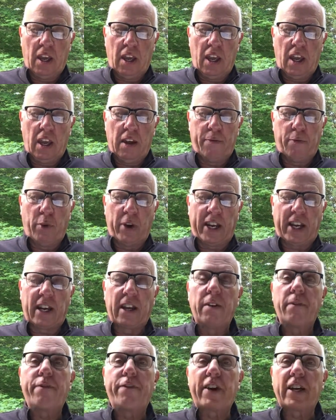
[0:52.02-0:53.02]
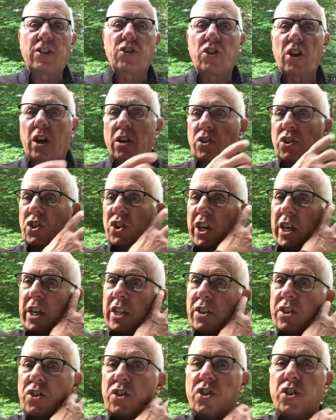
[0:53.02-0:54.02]
If we confess our
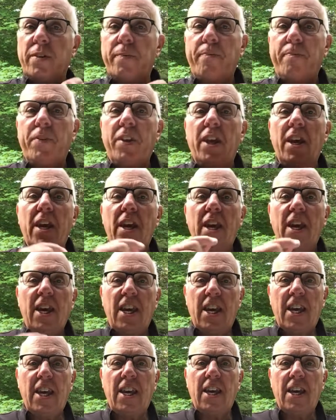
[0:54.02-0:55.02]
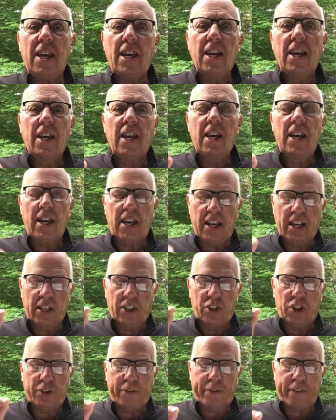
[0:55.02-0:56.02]
sins, he
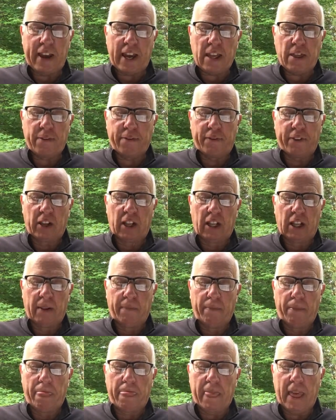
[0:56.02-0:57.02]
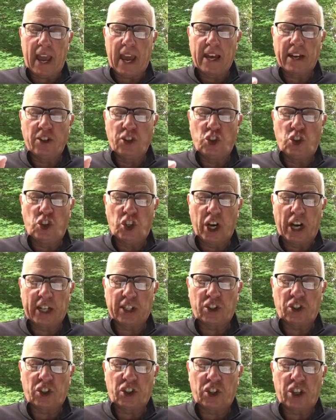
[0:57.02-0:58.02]
is faithful and
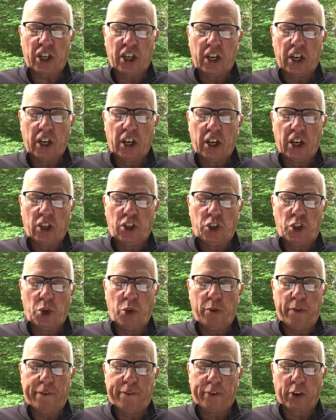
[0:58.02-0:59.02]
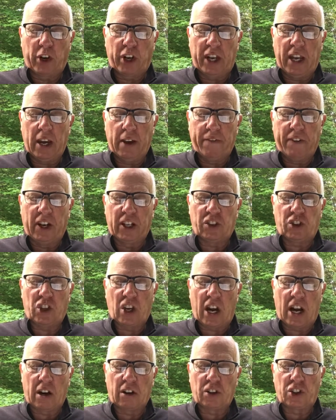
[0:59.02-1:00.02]
just to forgive us
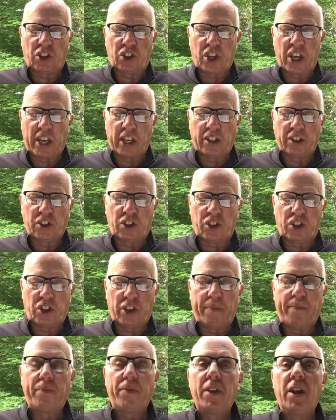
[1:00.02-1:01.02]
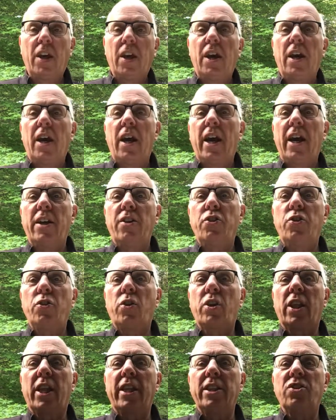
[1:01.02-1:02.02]
our sins and to
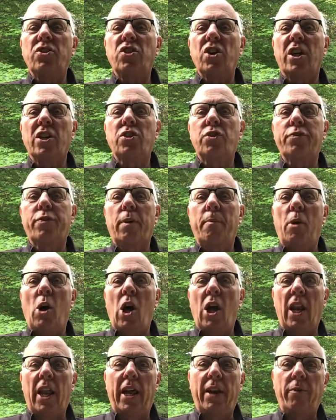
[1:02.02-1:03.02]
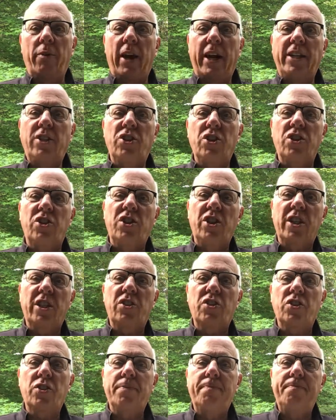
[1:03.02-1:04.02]
cleanse us from all
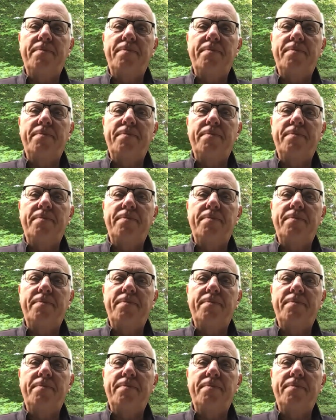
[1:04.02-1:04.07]
unrighteousness.